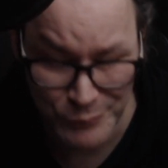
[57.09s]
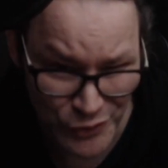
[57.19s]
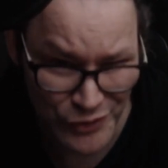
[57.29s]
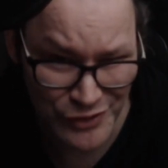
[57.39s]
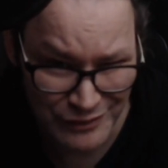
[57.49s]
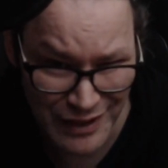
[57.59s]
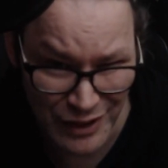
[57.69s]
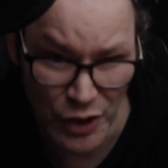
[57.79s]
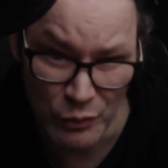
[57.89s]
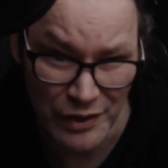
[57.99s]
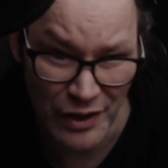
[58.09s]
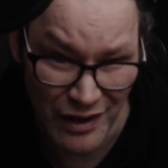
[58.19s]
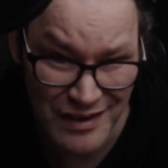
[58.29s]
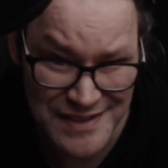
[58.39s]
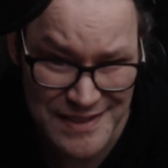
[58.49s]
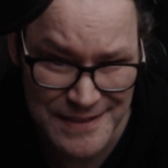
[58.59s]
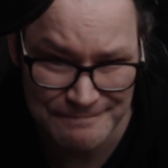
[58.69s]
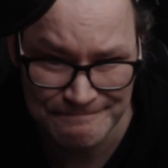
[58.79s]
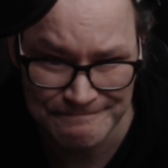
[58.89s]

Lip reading: burger at a lower cost.